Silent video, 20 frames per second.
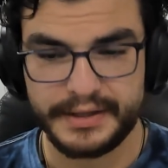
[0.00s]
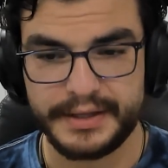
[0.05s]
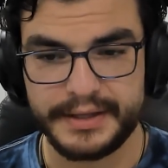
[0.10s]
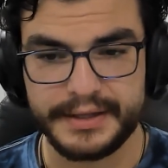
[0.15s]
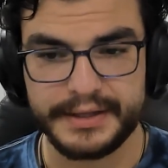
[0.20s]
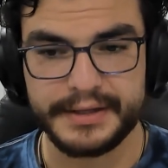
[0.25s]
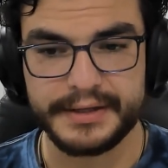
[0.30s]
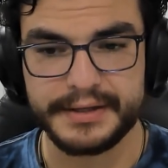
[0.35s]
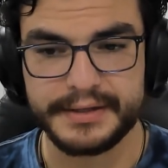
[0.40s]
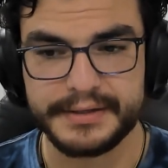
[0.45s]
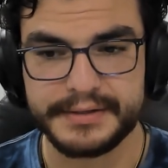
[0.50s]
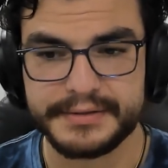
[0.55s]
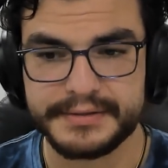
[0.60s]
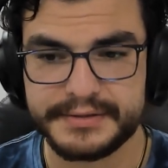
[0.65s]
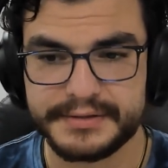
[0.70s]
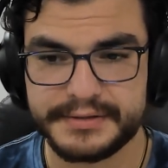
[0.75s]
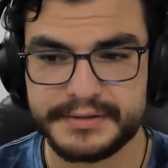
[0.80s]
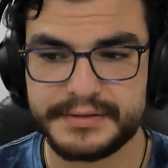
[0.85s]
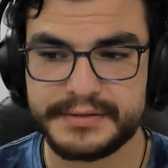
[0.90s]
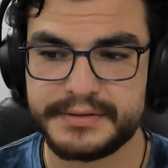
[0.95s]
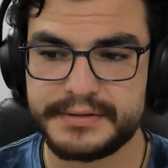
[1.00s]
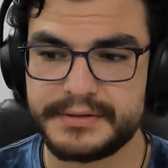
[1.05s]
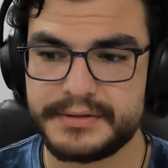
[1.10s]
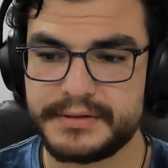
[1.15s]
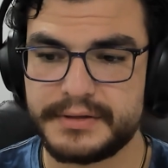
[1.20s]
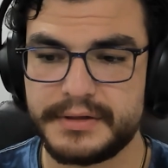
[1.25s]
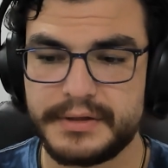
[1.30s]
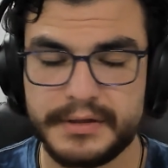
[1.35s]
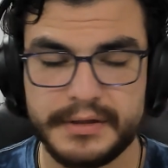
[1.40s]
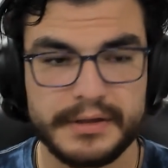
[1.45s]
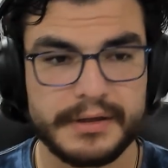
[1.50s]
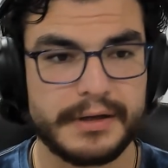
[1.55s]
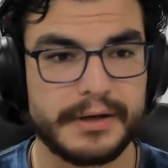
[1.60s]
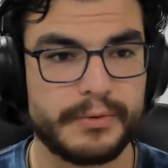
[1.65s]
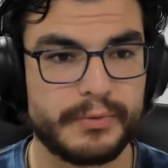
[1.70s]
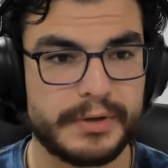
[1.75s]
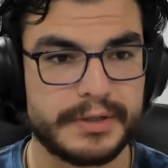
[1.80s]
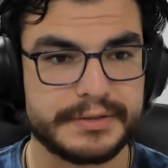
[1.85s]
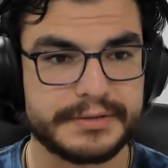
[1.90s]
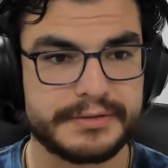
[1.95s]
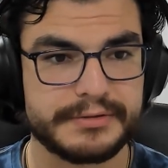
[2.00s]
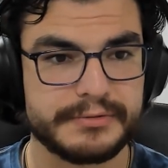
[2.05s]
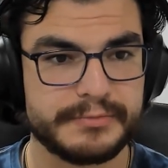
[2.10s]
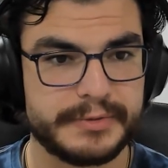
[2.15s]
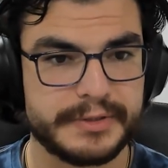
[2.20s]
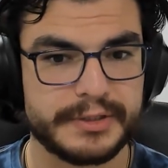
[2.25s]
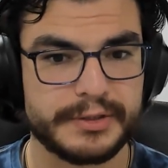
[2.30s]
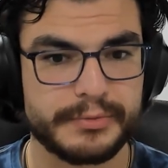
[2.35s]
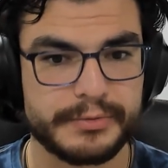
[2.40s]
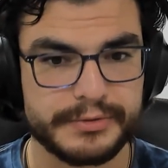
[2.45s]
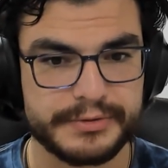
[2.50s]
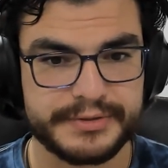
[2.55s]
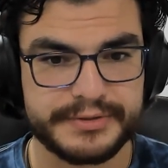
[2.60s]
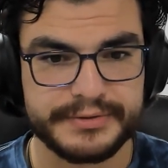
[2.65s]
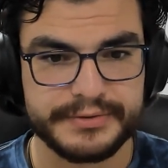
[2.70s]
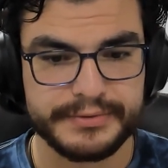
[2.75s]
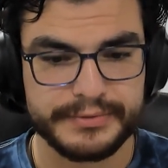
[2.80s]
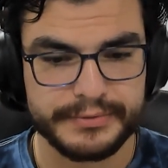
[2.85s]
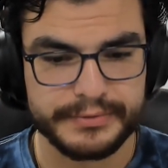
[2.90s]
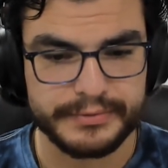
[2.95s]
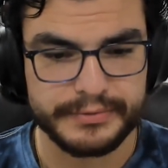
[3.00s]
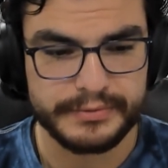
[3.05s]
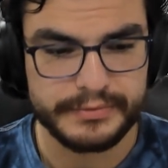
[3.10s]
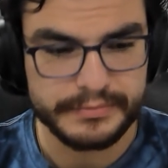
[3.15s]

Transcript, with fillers: and want to be able to